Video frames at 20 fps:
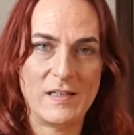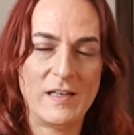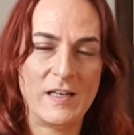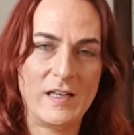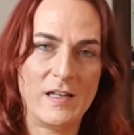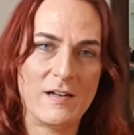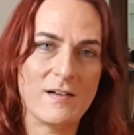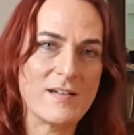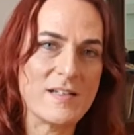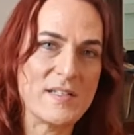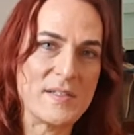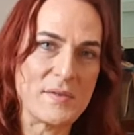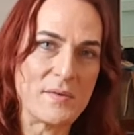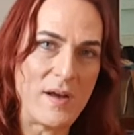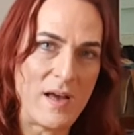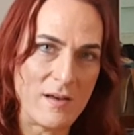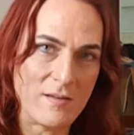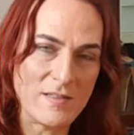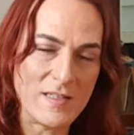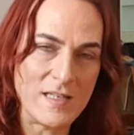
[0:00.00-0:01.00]
in our
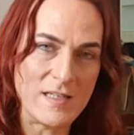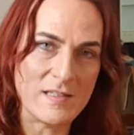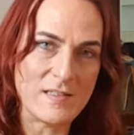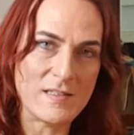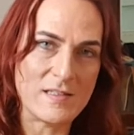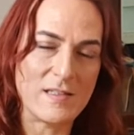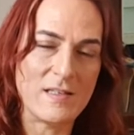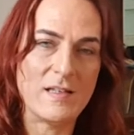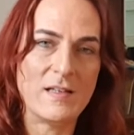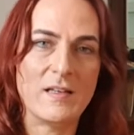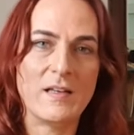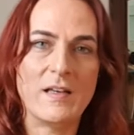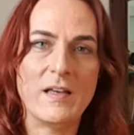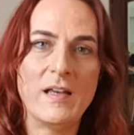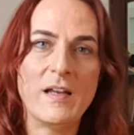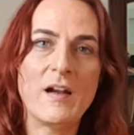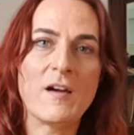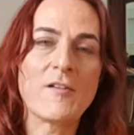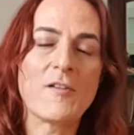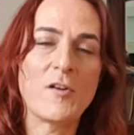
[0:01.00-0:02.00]
surroundings,
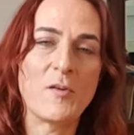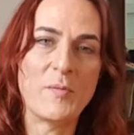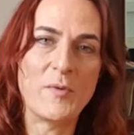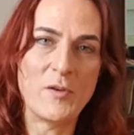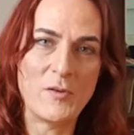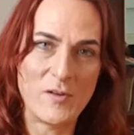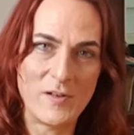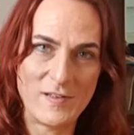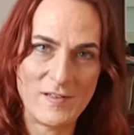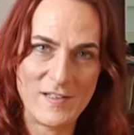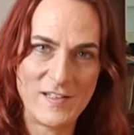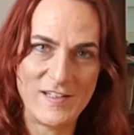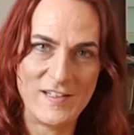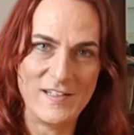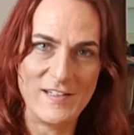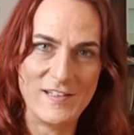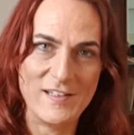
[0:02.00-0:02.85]
in our community,